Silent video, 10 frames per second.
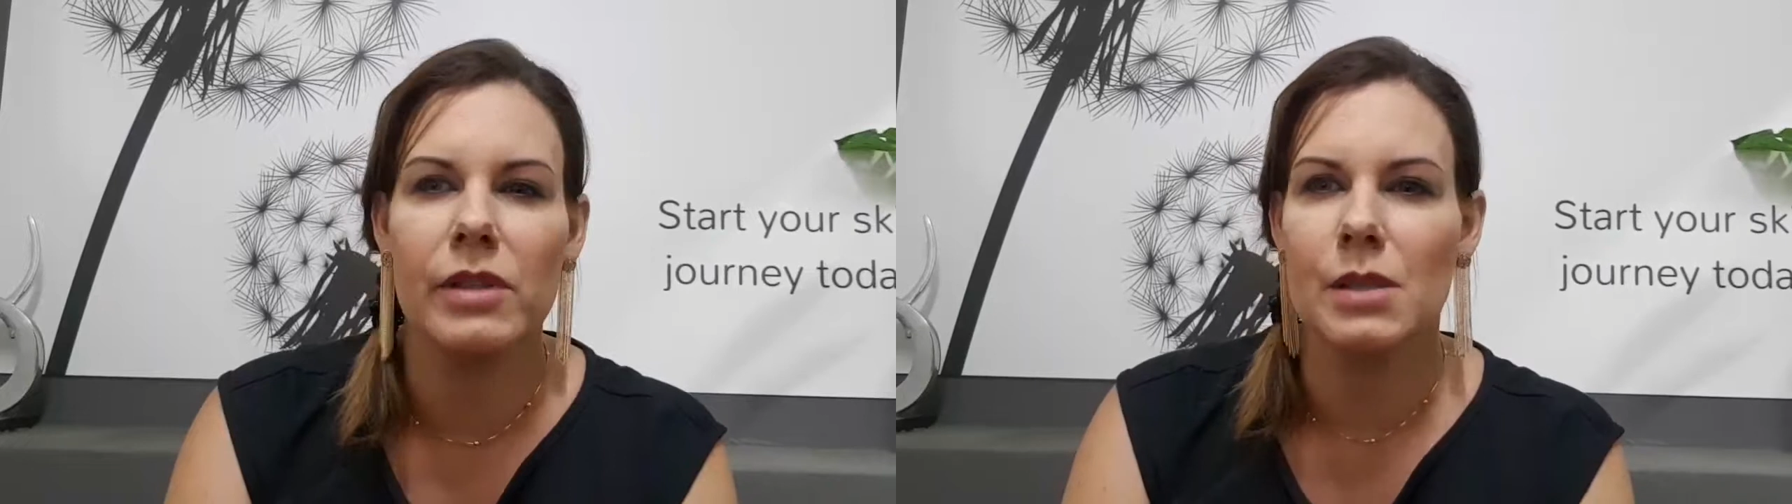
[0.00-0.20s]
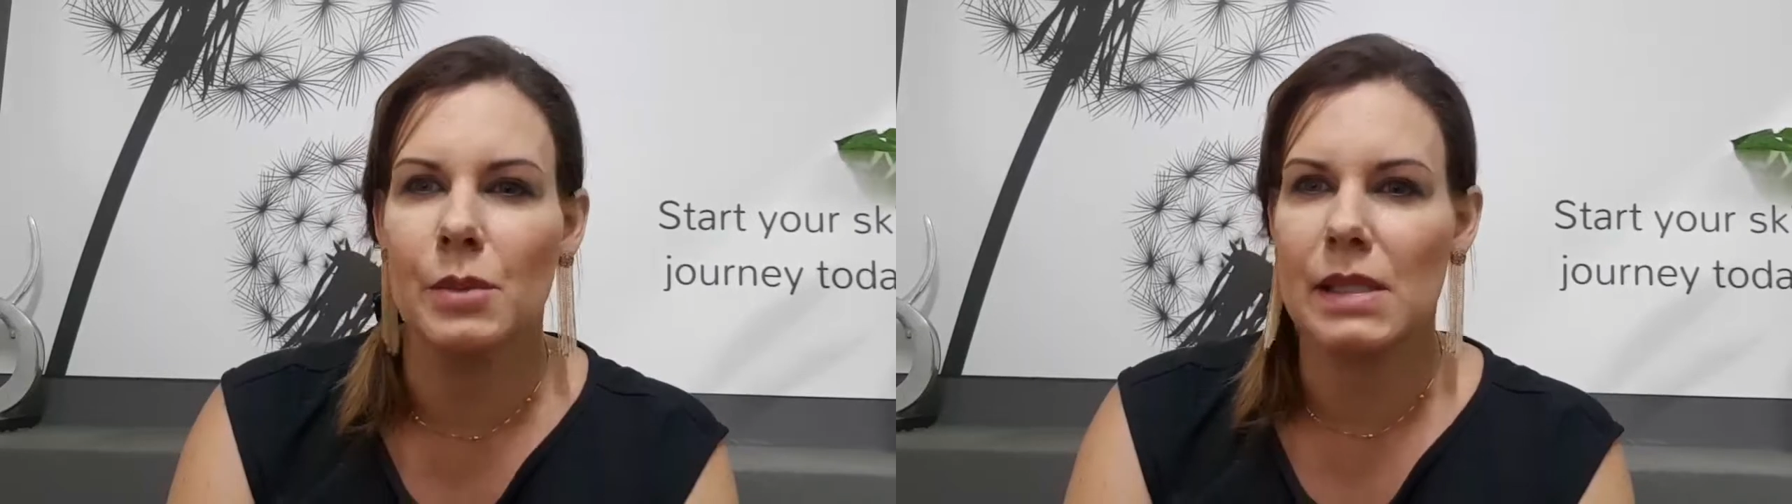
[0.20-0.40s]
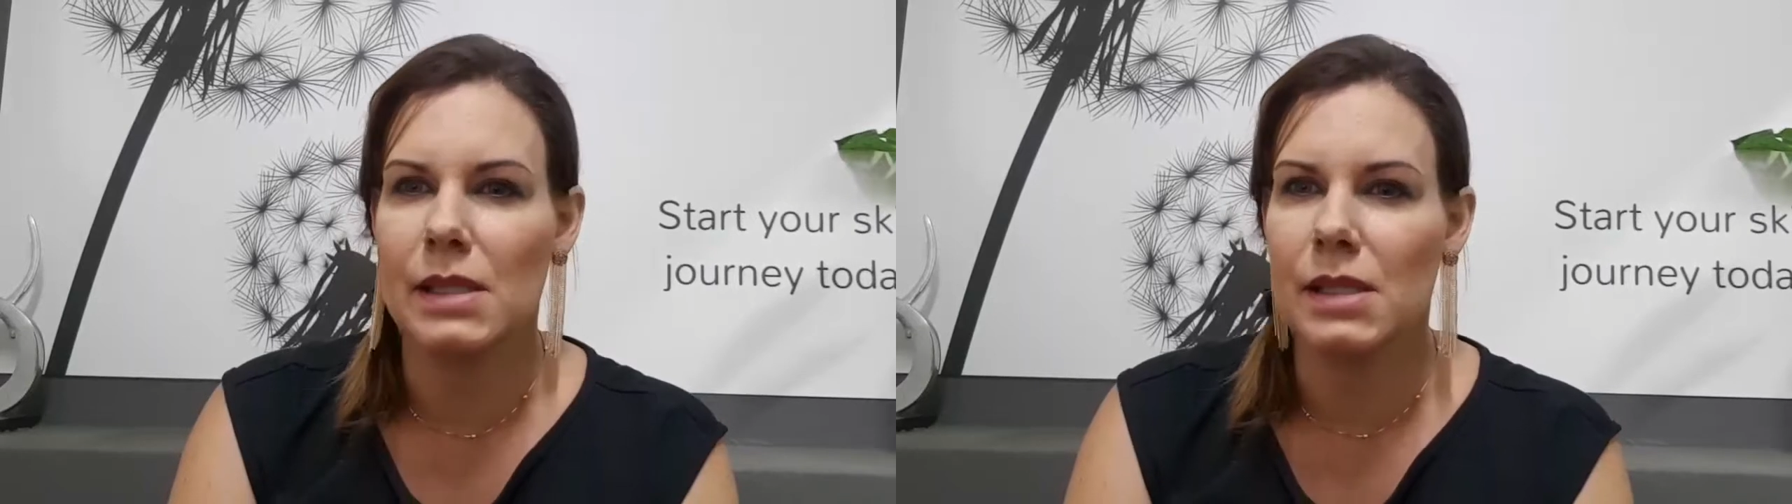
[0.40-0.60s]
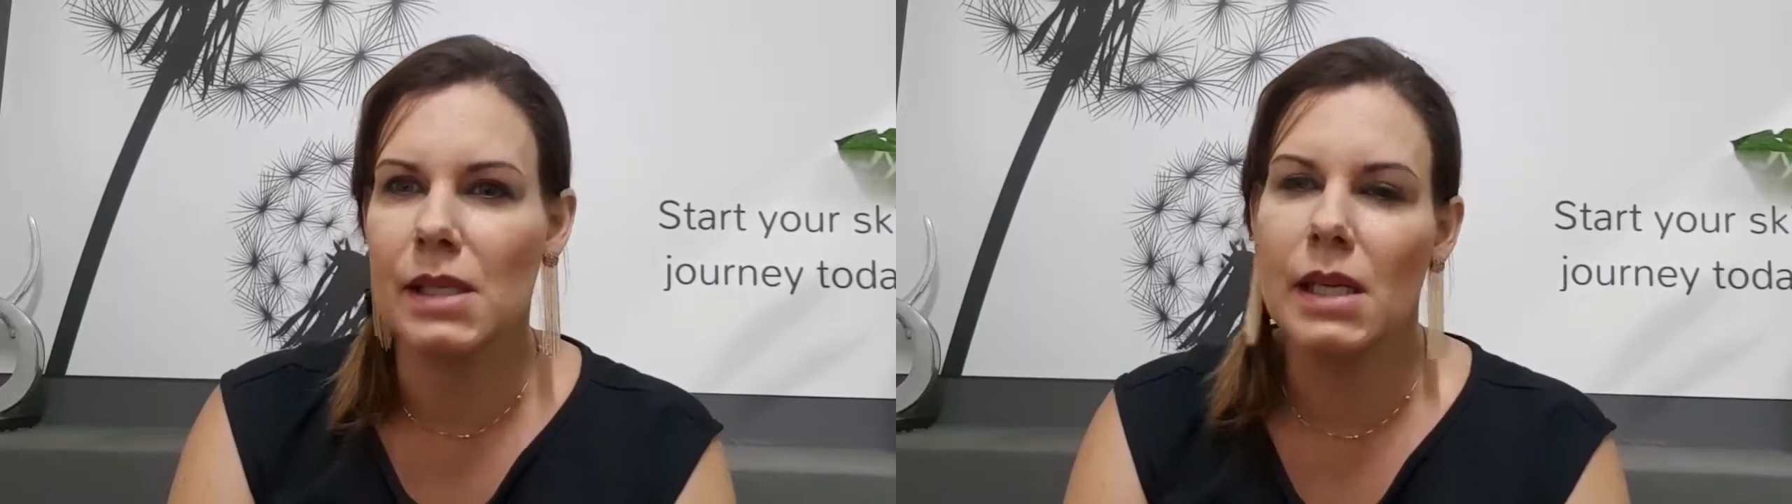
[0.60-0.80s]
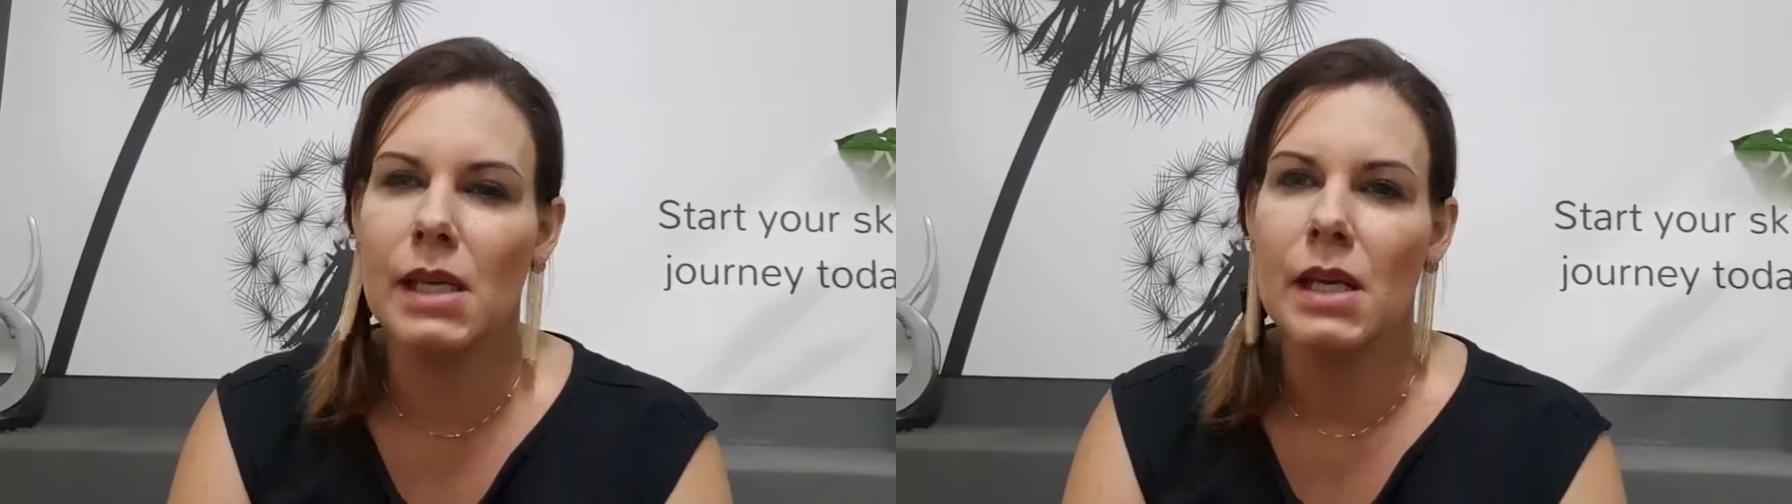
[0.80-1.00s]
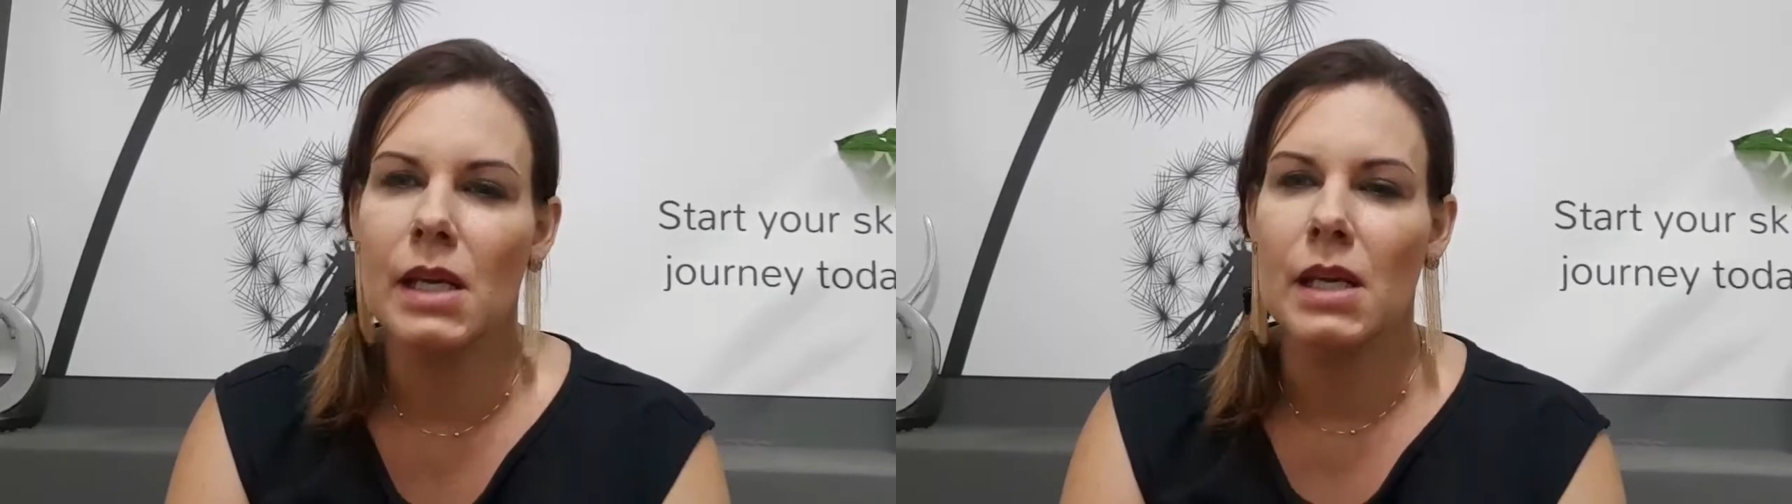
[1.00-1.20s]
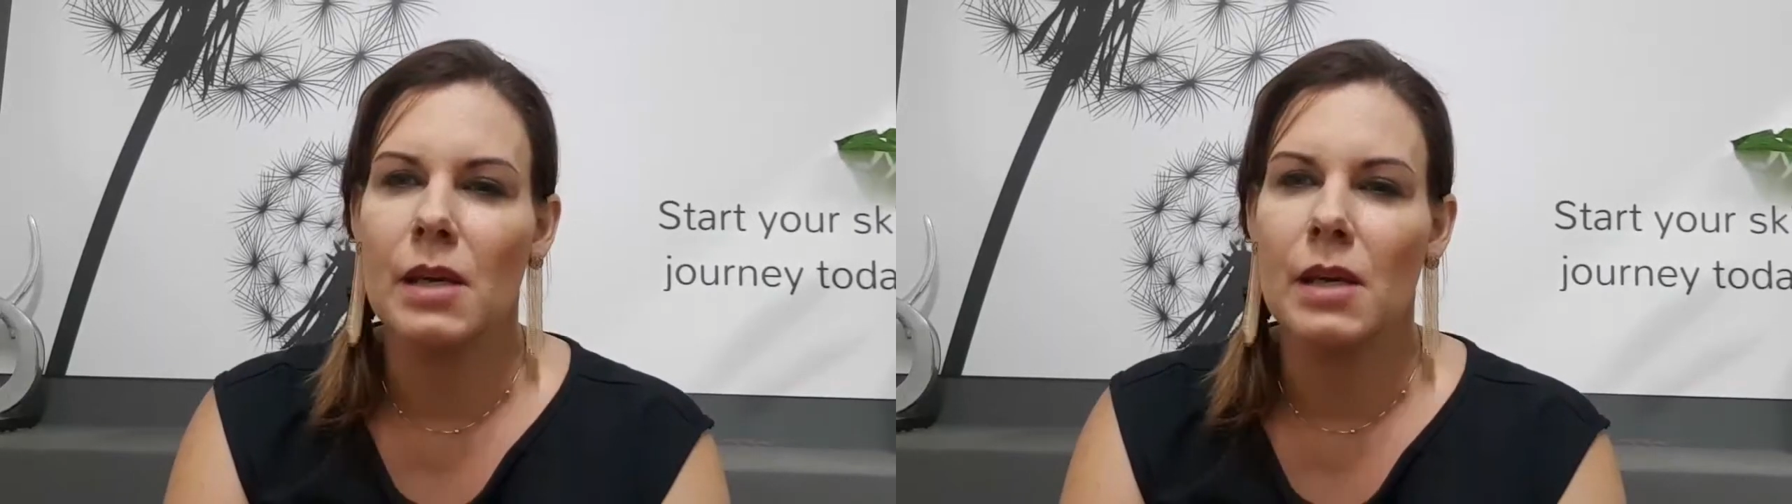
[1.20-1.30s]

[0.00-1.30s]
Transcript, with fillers: vitamin C,